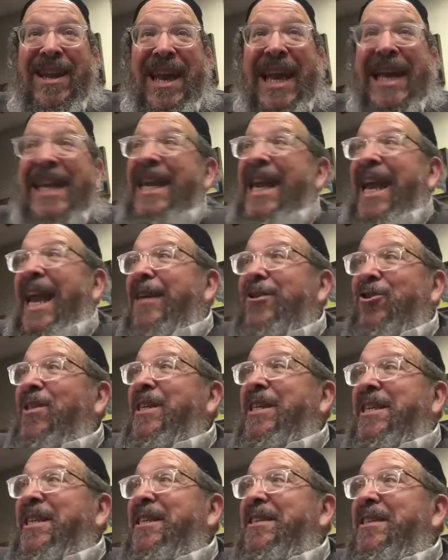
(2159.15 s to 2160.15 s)
And he
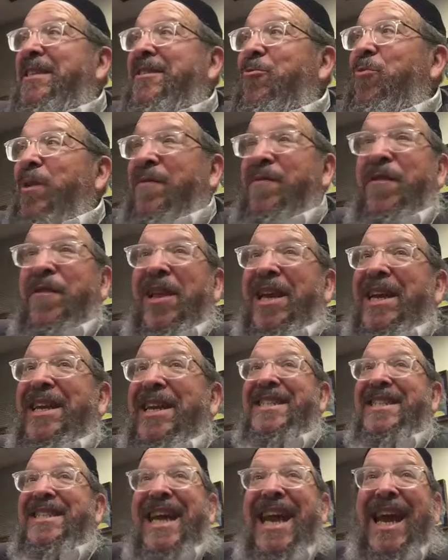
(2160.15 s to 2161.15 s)
actually didn't do it for
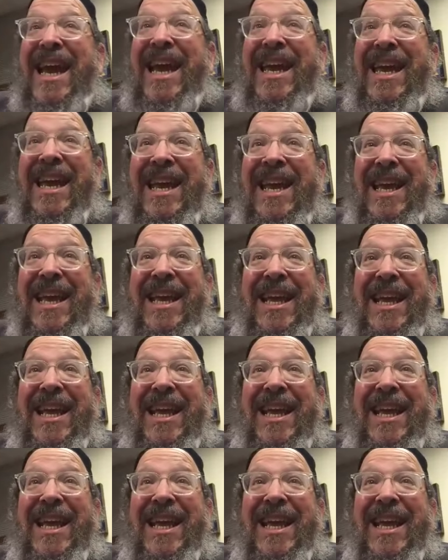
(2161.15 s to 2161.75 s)
a day.